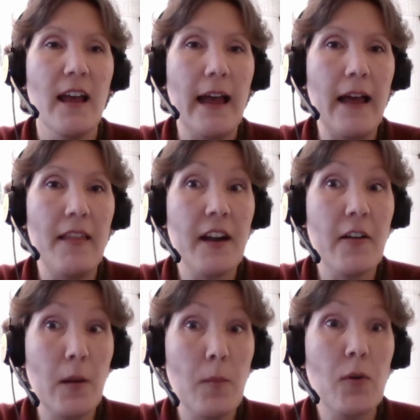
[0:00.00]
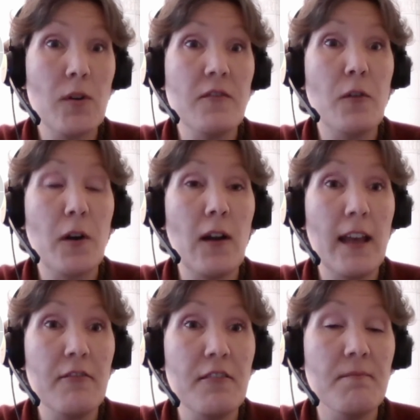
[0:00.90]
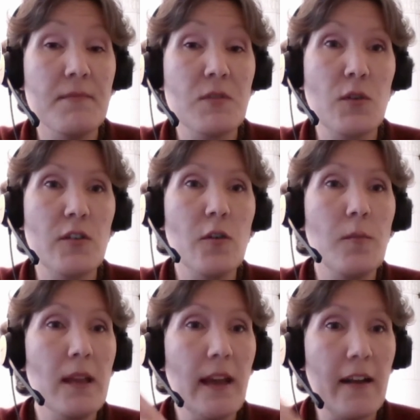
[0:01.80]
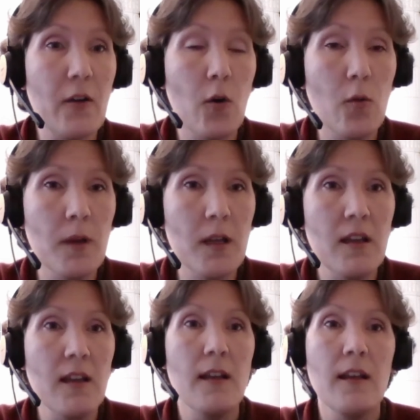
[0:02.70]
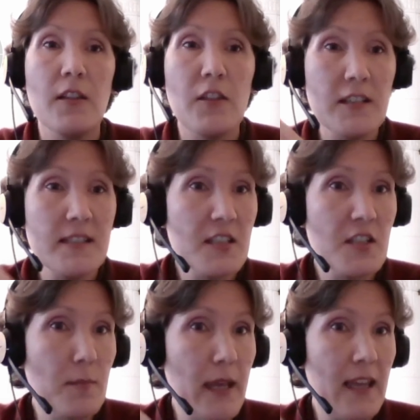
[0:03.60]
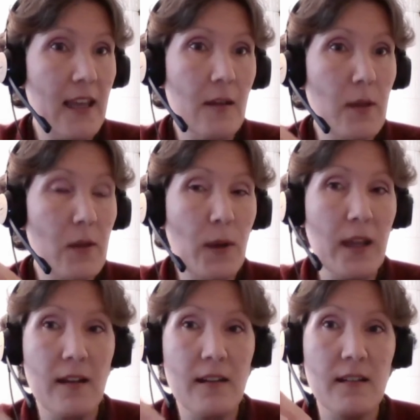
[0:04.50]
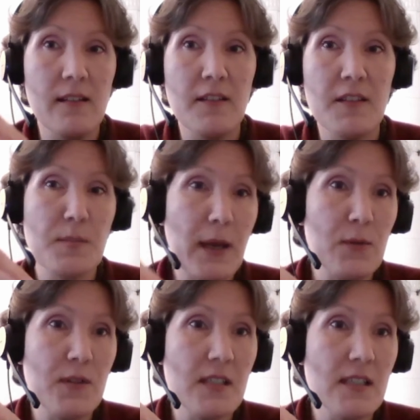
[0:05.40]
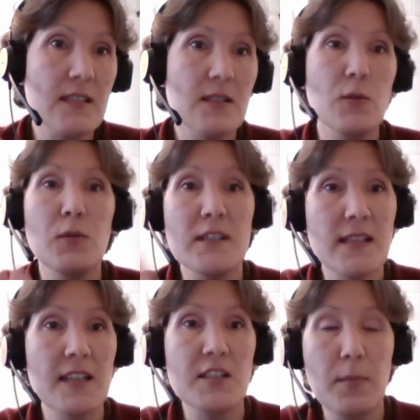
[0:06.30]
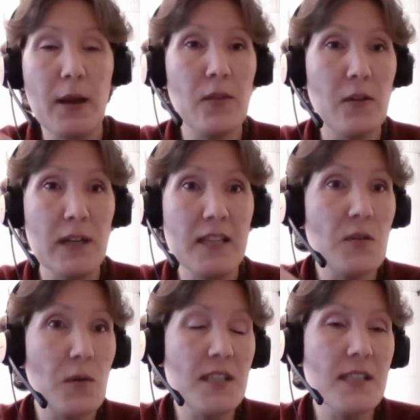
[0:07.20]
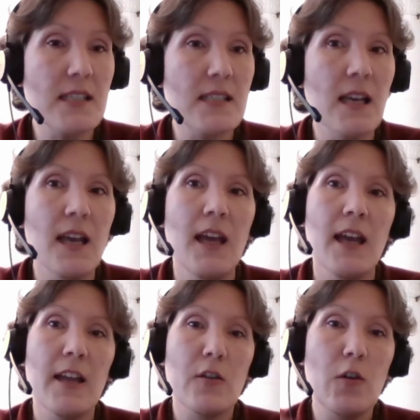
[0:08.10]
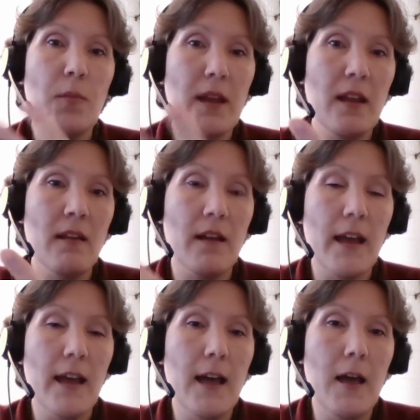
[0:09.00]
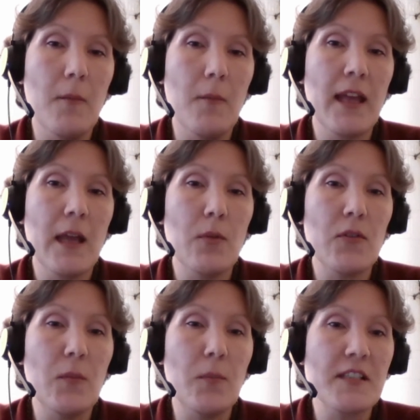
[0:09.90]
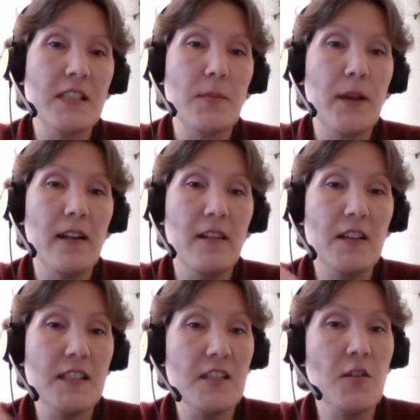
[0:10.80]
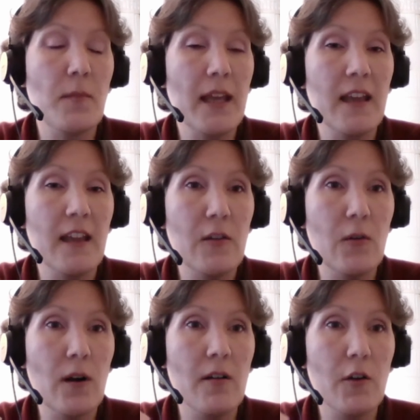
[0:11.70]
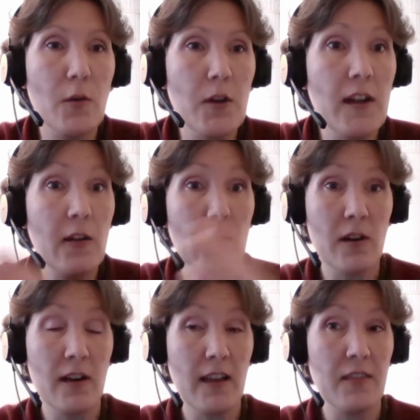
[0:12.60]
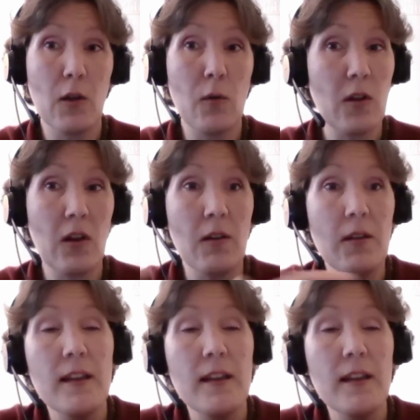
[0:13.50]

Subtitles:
that are important for your life. So it could be at home, the decision making between the spouses, who decides about the resources. It could be being able to participate in the decision making in your community or at the local